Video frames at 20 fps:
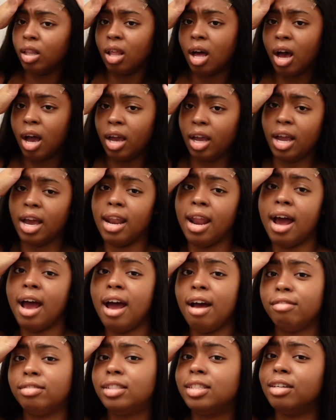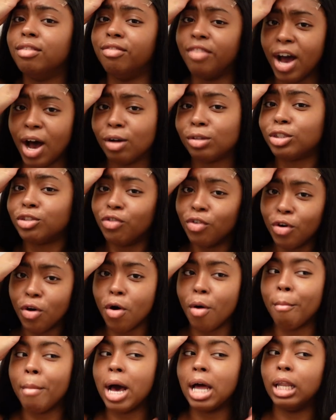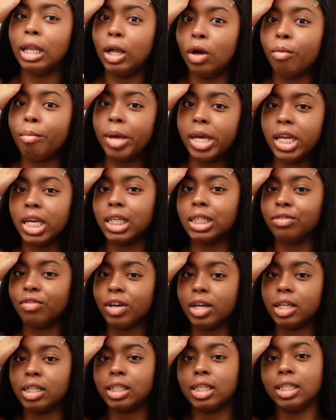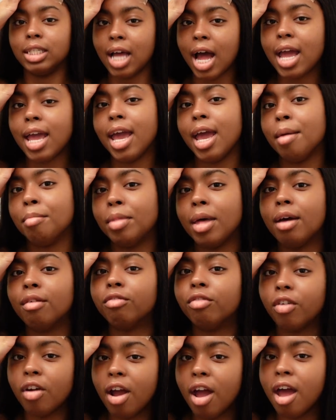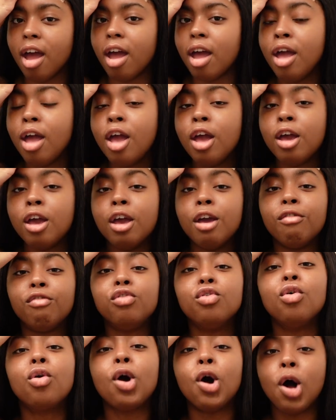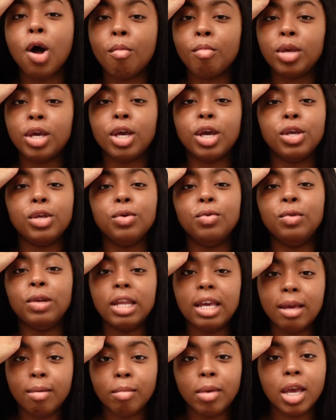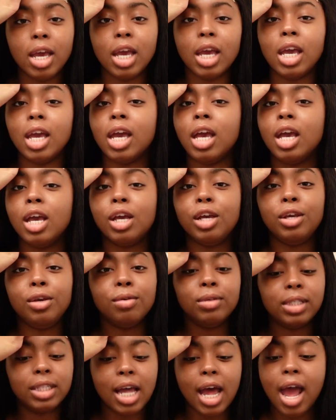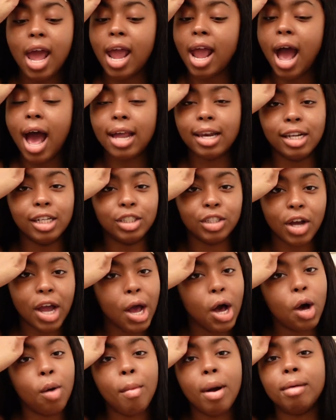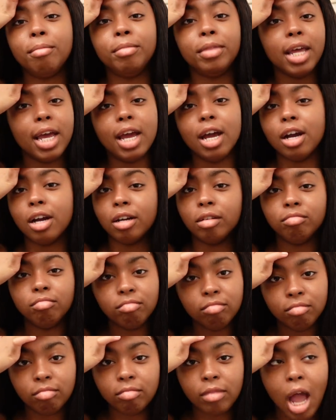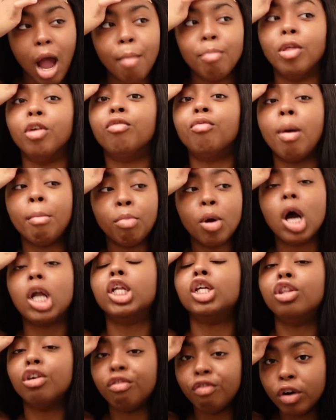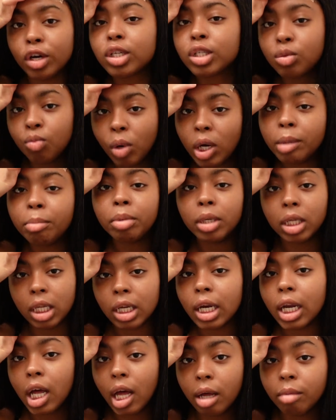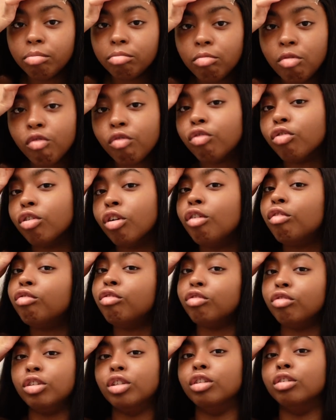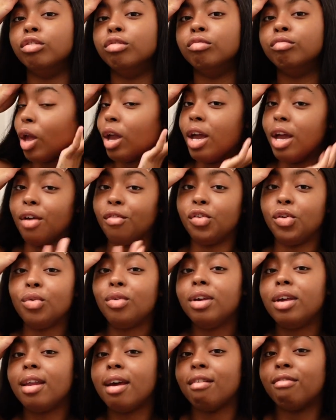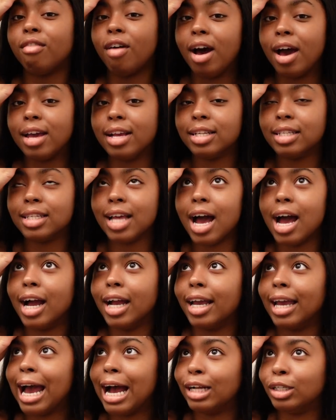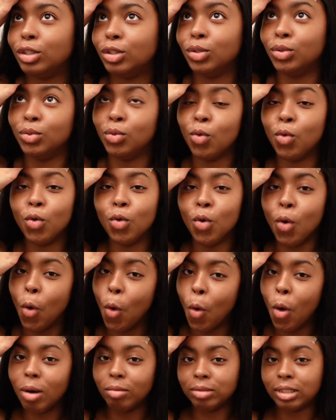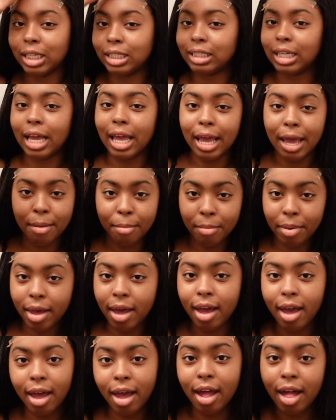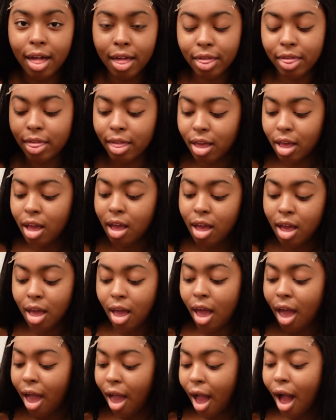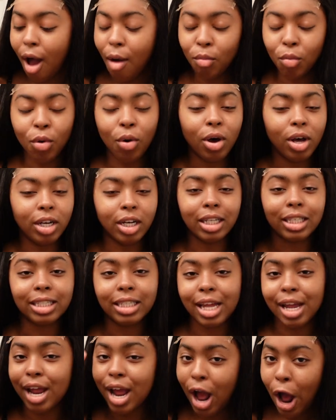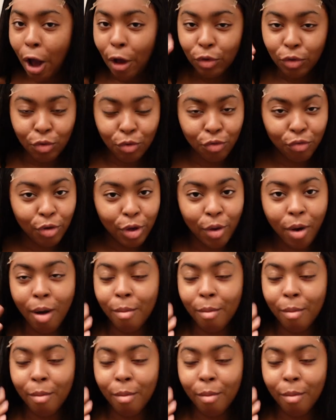Like, and I have to vouch for my low maintenance friends because I am that friend. If you call me and you need me, you say, I need your help, I'm there. I'm the I'm probably the first one pulling up. For real, for real. If you need advice, I got you. Ooh, I'm such an empath. I'm going to understand how you feel.